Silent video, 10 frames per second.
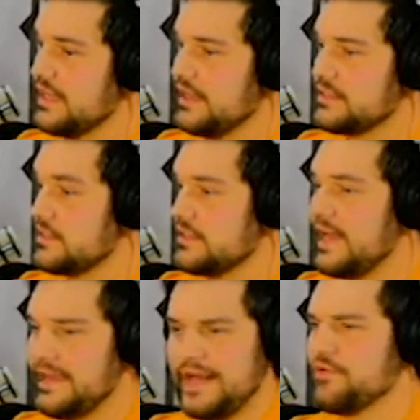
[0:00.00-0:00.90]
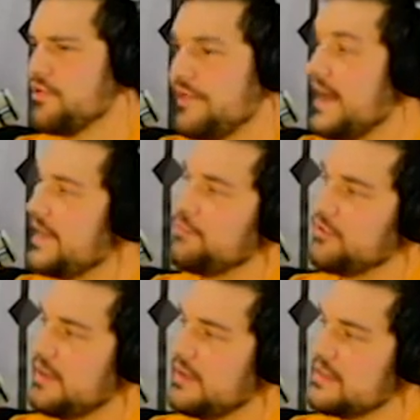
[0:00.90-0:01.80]
So I don't know if I didn't put
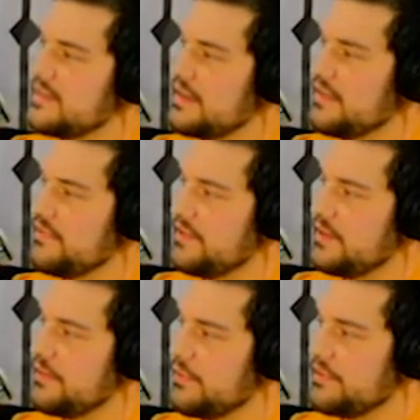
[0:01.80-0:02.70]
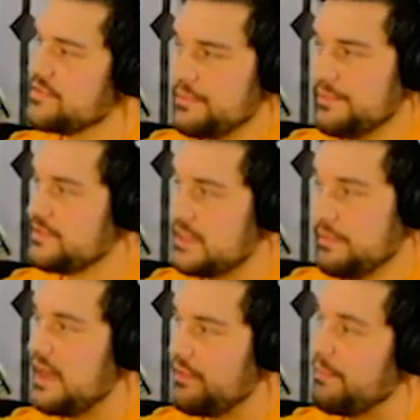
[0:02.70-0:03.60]
my list on LVO or if
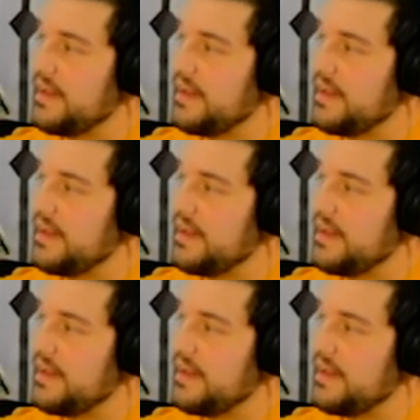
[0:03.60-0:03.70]
somehow my